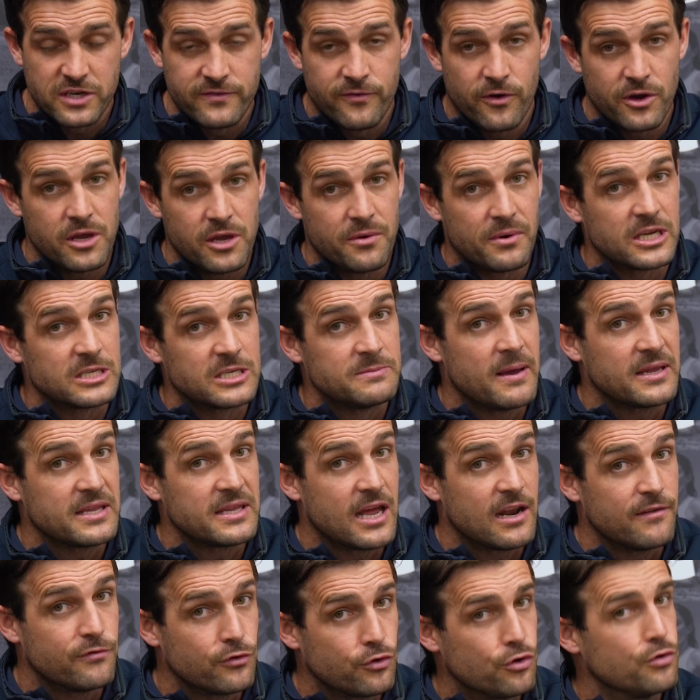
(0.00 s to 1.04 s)
of what you'd expect
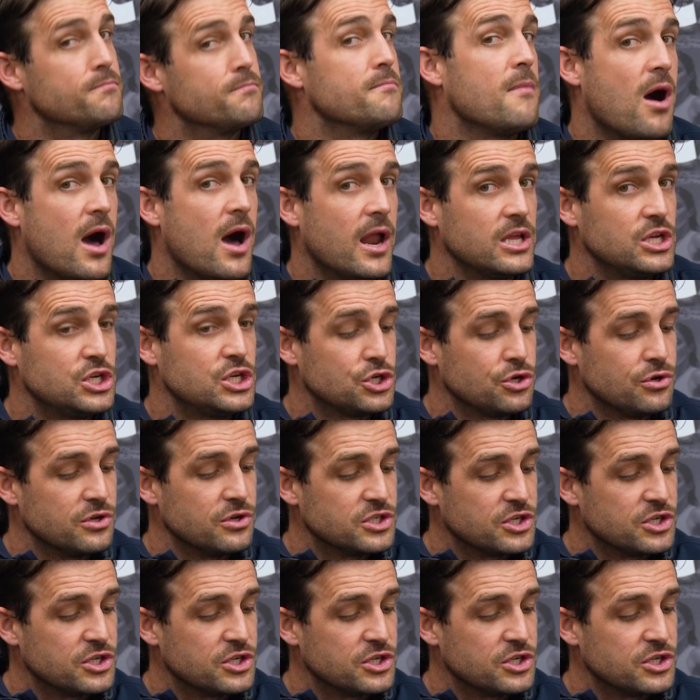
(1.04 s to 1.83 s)
out of a good mileage shoe.